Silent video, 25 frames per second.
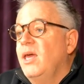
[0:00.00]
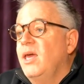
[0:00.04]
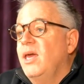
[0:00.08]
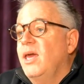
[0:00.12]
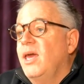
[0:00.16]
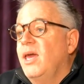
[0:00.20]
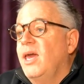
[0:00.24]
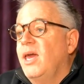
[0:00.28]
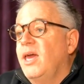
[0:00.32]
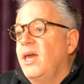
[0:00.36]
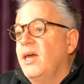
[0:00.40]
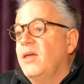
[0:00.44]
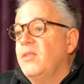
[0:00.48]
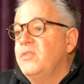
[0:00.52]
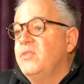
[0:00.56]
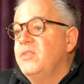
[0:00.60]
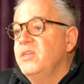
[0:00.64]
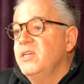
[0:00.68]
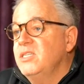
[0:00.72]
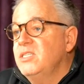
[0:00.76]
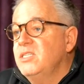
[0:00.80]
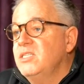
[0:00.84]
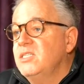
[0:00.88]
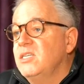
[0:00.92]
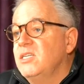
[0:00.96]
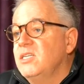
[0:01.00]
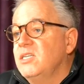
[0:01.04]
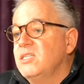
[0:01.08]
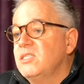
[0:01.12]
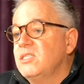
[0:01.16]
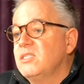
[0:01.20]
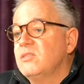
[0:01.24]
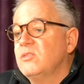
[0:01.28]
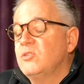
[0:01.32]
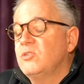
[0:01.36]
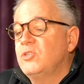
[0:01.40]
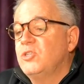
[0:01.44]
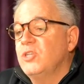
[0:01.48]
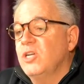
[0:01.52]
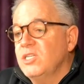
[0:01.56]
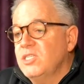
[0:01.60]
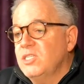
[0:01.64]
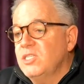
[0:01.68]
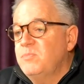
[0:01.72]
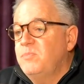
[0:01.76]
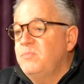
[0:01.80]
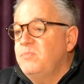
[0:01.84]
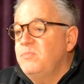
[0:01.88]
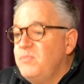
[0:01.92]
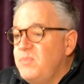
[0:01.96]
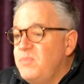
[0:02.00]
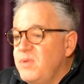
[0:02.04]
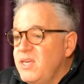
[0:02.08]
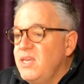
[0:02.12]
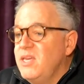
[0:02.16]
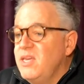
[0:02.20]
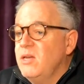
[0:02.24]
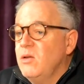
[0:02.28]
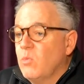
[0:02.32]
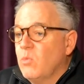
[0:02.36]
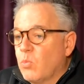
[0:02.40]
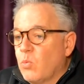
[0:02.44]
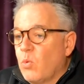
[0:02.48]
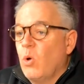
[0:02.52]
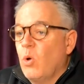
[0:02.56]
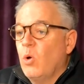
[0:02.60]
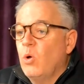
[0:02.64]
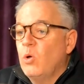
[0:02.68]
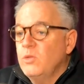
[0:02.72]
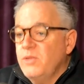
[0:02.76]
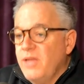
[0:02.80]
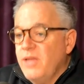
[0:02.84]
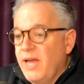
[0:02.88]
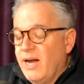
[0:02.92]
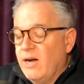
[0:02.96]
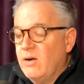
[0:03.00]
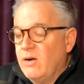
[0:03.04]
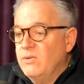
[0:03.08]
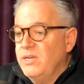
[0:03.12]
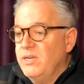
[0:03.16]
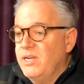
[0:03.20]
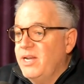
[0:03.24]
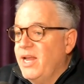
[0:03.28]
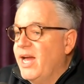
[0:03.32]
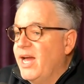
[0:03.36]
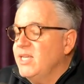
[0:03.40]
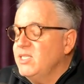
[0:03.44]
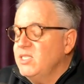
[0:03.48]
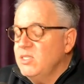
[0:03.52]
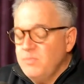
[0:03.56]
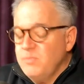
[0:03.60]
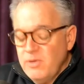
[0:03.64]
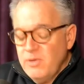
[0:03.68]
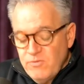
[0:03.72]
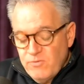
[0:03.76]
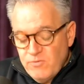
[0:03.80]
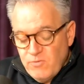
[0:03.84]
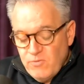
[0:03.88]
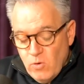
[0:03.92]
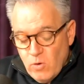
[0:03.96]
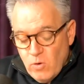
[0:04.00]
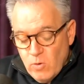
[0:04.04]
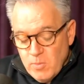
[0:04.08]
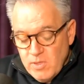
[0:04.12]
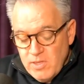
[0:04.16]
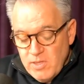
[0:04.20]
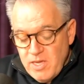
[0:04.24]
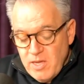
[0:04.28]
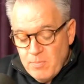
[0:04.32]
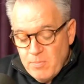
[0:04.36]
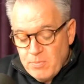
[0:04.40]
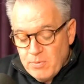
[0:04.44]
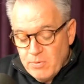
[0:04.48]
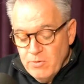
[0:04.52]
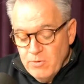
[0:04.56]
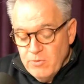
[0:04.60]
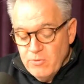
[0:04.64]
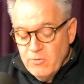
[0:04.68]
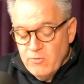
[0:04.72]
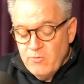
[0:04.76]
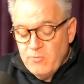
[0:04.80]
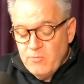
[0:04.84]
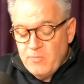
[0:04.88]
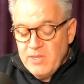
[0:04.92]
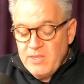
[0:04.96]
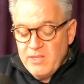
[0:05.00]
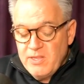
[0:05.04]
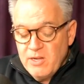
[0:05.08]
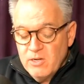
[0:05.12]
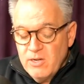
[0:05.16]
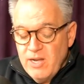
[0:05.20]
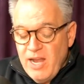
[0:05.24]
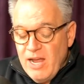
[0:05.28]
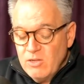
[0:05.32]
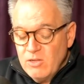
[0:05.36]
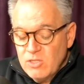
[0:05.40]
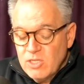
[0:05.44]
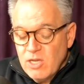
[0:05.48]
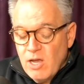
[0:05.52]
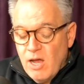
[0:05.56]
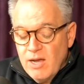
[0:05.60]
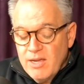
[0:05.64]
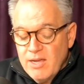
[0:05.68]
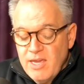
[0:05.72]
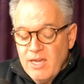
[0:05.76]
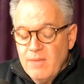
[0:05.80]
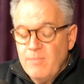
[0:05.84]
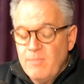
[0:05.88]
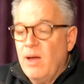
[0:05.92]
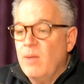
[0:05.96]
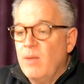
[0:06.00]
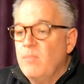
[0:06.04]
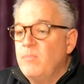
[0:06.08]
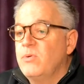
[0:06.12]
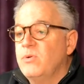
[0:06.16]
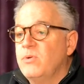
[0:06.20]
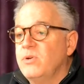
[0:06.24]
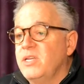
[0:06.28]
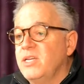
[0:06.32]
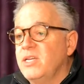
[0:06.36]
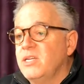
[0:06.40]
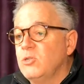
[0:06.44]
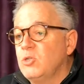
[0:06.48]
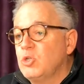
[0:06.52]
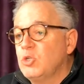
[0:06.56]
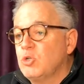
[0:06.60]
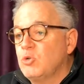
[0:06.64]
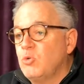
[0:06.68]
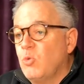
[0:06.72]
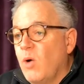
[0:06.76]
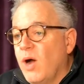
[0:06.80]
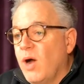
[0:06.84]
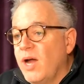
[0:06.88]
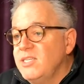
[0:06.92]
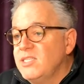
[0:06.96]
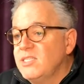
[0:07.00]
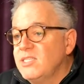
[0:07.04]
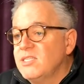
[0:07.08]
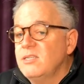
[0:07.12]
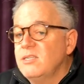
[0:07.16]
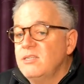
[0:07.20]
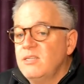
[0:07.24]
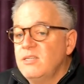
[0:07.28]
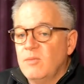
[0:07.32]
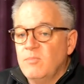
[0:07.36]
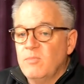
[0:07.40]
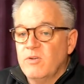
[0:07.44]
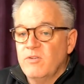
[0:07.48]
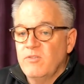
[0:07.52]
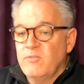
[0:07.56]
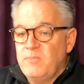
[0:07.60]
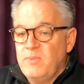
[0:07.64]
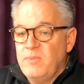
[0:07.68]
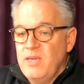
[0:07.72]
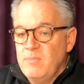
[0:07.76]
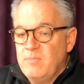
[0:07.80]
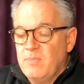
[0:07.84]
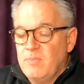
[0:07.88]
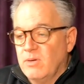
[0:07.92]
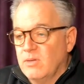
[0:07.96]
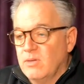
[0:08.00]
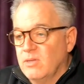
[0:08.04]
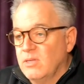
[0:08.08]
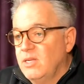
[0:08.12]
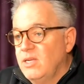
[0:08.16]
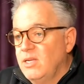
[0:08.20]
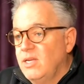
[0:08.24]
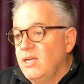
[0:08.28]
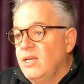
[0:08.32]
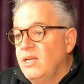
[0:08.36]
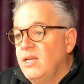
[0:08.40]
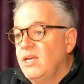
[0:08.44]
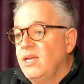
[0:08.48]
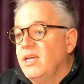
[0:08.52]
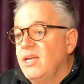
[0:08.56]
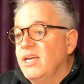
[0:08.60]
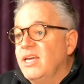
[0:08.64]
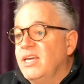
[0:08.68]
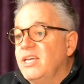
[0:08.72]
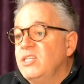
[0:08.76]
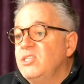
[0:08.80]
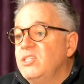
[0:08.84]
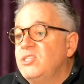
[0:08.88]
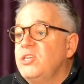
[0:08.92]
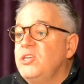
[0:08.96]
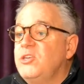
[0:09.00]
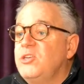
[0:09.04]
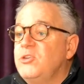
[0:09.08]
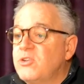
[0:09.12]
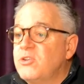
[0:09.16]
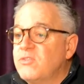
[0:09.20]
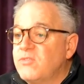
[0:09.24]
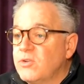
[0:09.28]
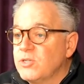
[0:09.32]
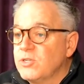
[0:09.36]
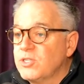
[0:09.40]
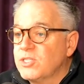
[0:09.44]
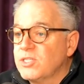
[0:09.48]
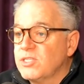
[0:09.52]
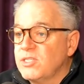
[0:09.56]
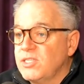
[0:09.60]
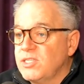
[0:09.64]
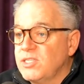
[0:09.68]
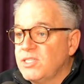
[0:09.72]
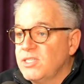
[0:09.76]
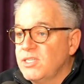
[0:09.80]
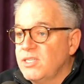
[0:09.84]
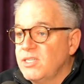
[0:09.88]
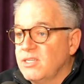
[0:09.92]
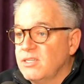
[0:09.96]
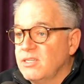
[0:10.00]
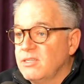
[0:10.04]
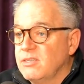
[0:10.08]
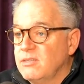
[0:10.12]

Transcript: And this is just being rolled out. It hasn't been formally approved, but they're now talking about putting twice the number of people into University City.